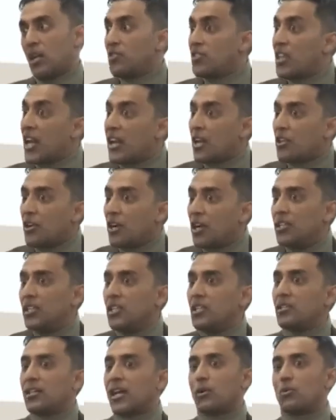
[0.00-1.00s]
then other
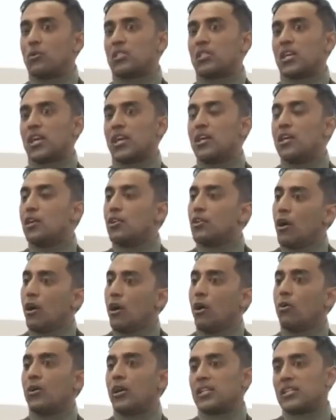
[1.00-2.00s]
hadith that will say,
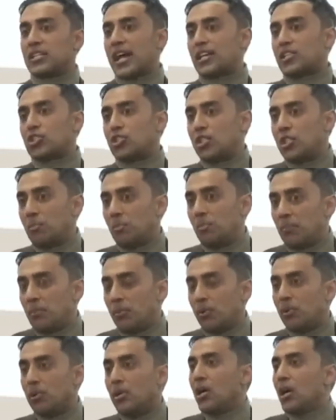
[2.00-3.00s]
no, it's actually the
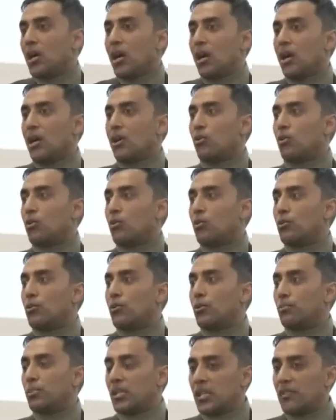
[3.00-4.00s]
people uh, who
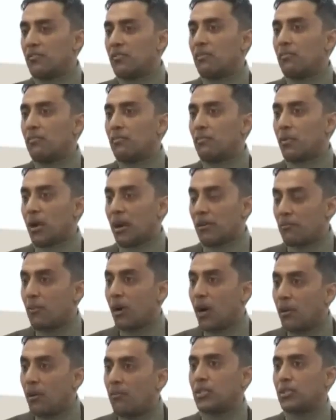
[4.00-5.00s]
believe in Prophet
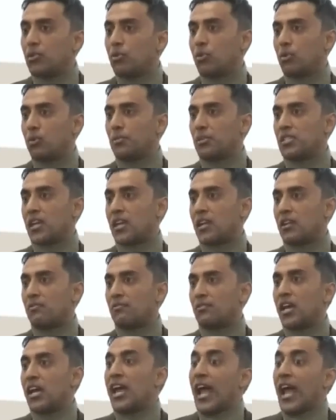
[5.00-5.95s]
Muhammad who will be saved.